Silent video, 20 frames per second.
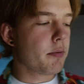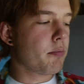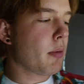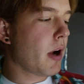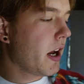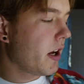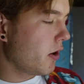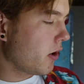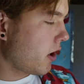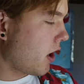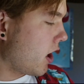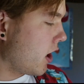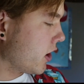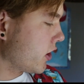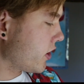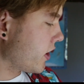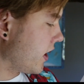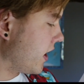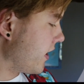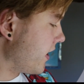the
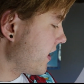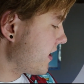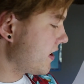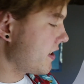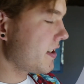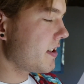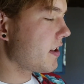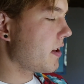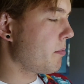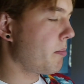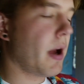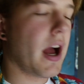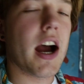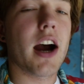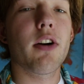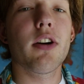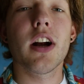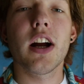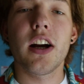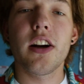mitochondria. This is the
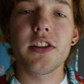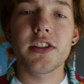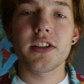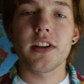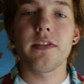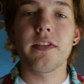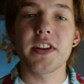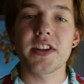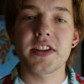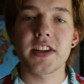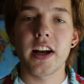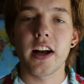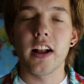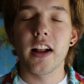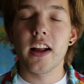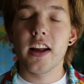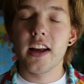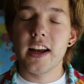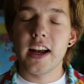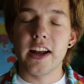powerhouse of the
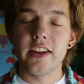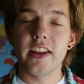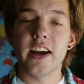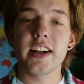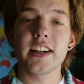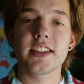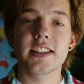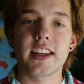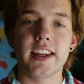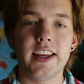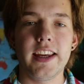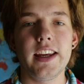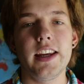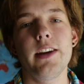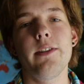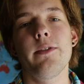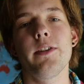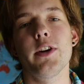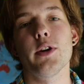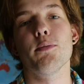cell, and that is
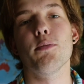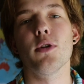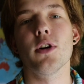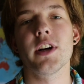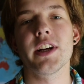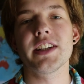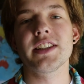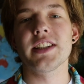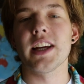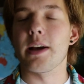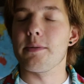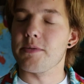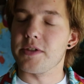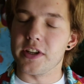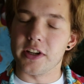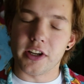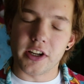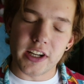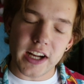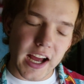key for your board exams.
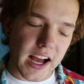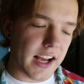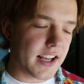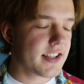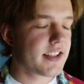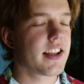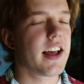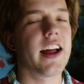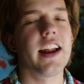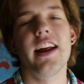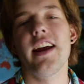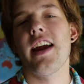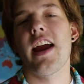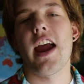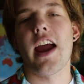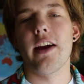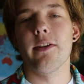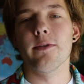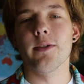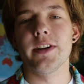They're gonna ask that
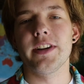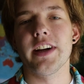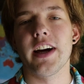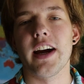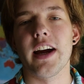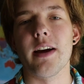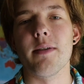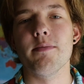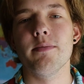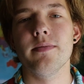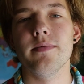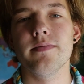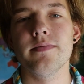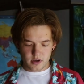every time.